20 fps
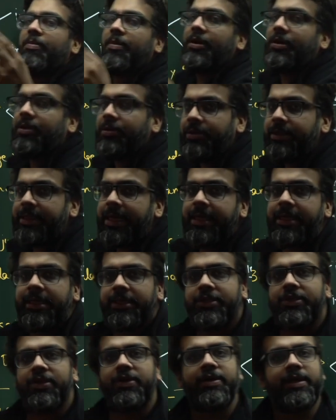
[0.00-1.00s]
2, center
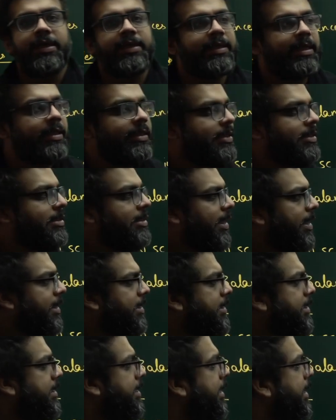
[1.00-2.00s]
stronger than the
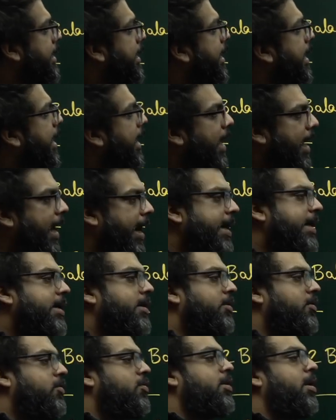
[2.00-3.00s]
states, and
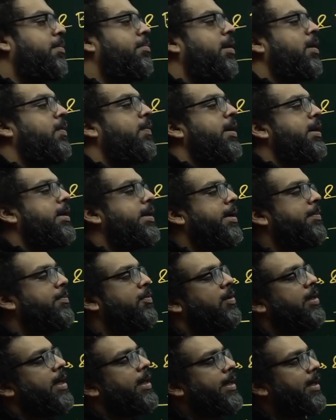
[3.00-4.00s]
rule number 1,
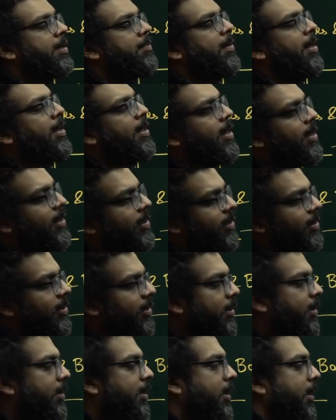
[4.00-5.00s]
democratic mandate.
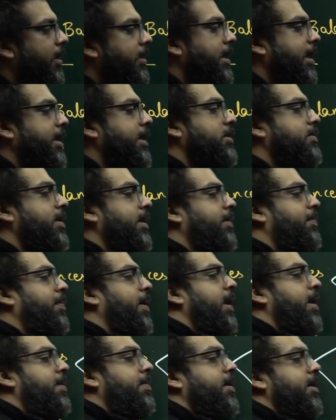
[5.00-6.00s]
That is why the
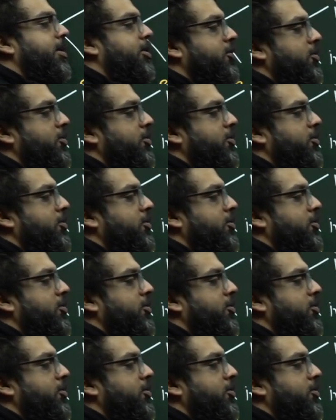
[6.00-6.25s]
parliament has to